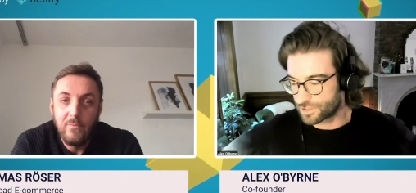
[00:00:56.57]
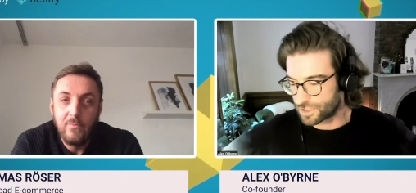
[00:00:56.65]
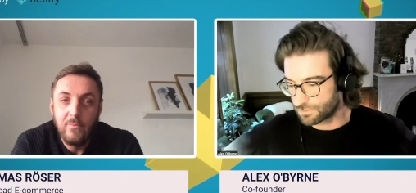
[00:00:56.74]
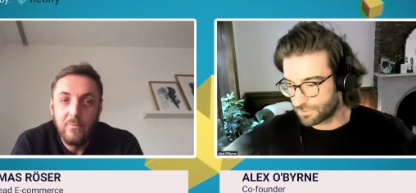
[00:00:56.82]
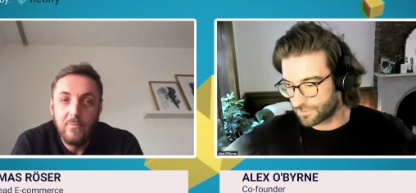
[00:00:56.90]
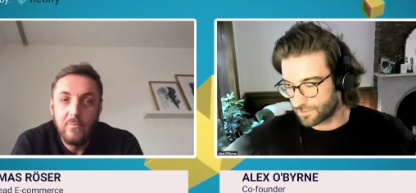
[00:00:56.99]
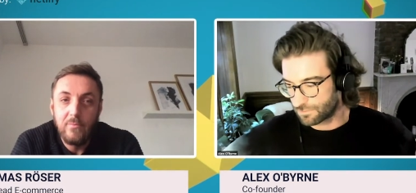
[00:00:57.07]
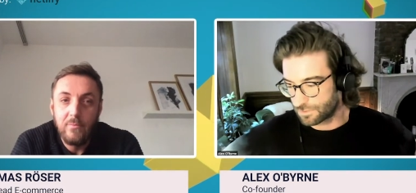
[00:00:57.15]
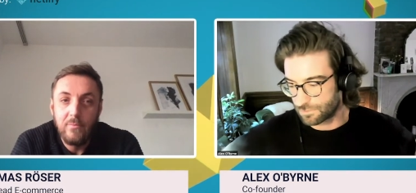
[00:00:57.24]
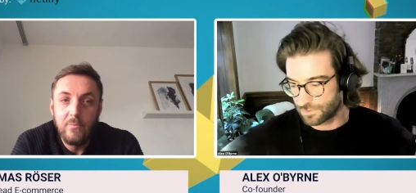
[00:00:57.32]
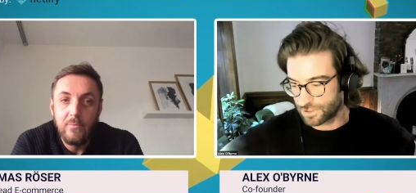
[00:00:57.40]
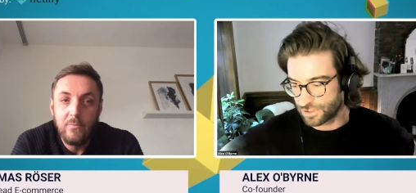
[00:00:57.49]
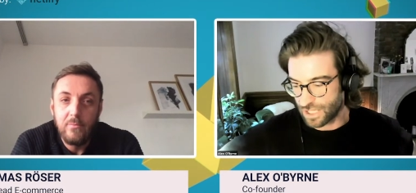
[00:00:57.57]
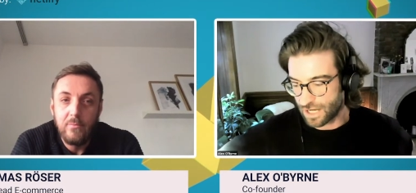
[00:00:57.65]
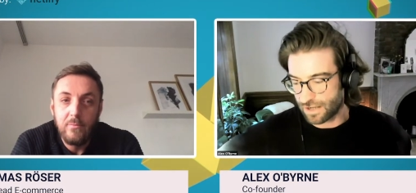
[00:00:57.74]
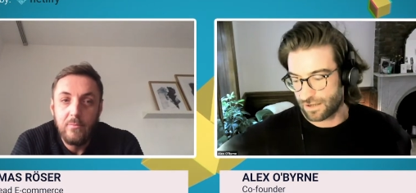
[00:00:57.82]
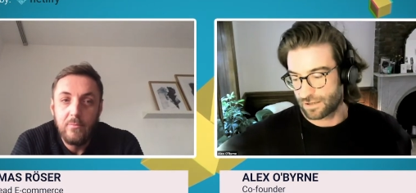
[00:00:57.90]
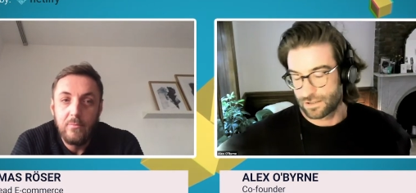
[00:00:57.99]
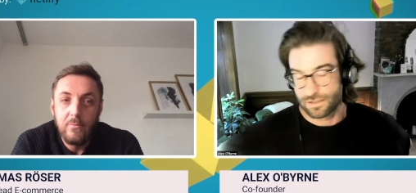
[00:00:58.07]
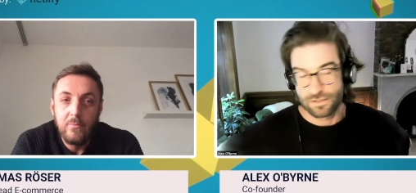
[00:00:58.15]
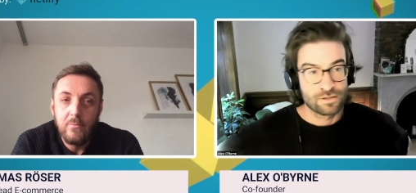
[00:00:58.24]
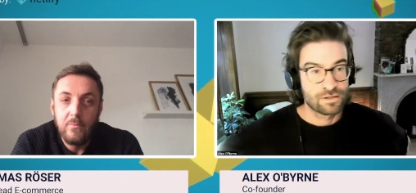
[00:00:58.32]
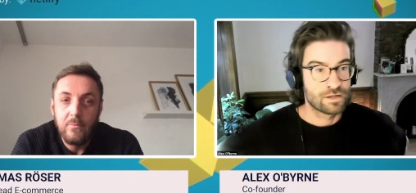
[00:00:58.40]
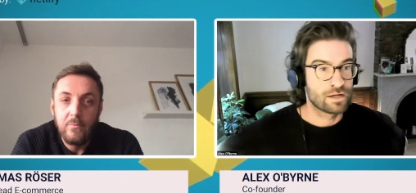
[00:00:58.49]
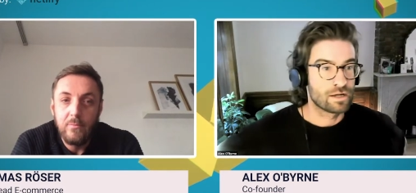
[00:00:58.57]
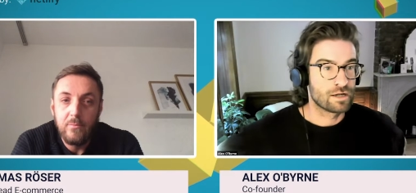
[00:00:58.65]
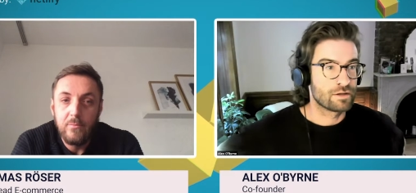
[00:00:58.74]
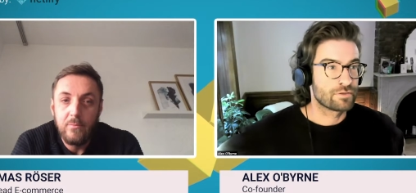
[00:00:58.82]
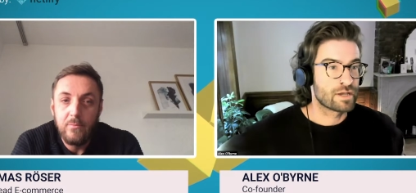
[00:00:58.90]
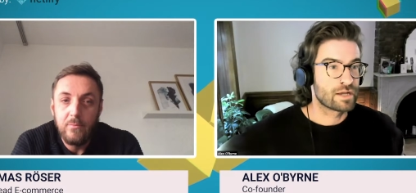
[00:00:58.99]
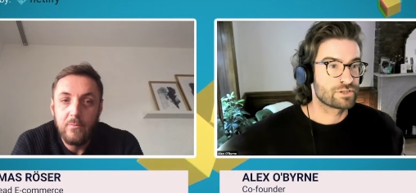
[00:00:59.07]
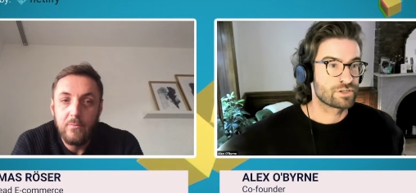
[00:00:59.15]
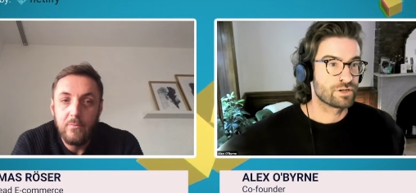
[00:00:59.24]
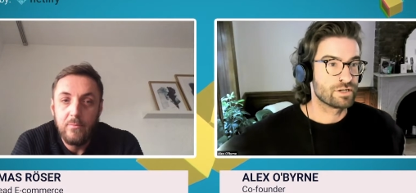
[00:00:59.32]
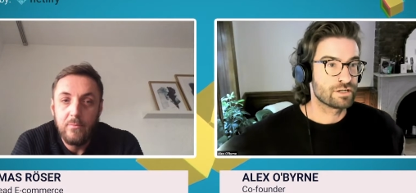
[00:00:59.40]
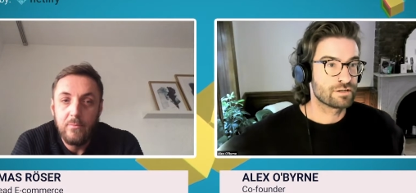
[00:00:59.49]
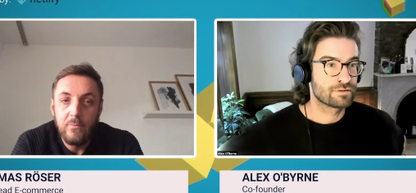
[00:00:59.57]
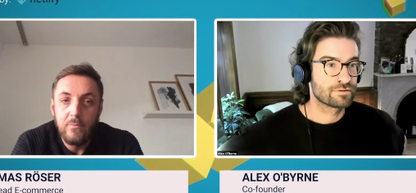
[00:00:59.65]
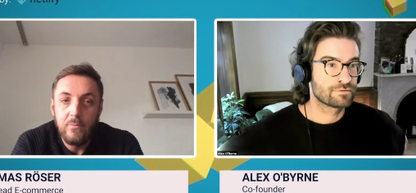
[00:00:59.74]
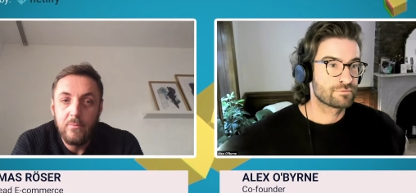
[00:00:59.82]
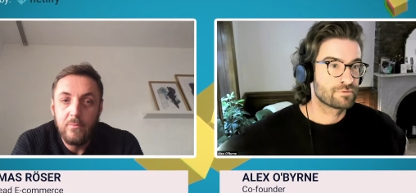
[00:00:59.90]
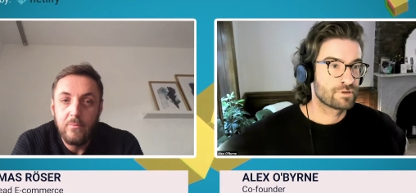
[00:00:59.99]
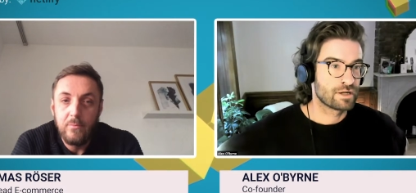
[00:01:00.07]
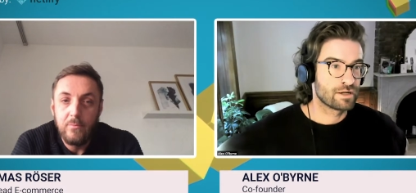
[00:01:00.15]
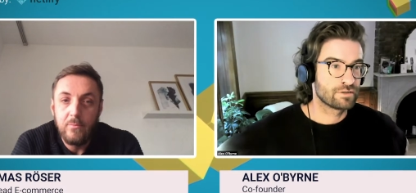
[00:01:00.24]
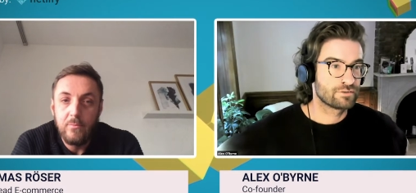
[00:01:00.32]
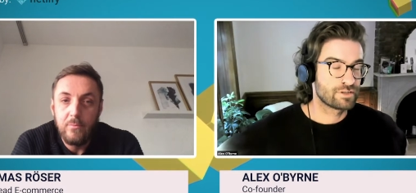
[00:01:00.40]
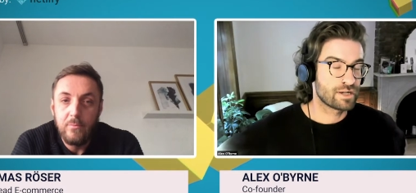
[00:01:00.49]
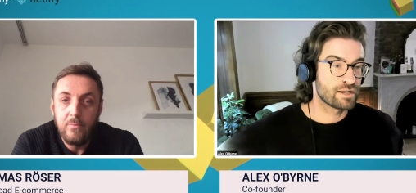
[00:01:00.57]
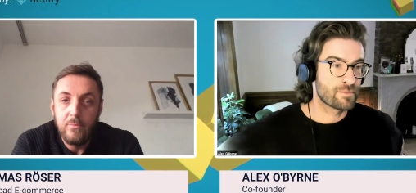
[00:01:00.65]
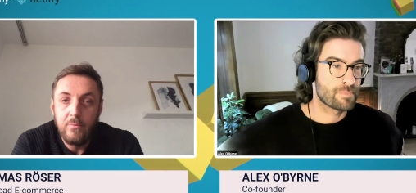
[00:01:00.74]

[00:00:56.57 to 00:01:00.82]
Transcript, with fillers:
Speaker 1: So we thought we would share that journey today.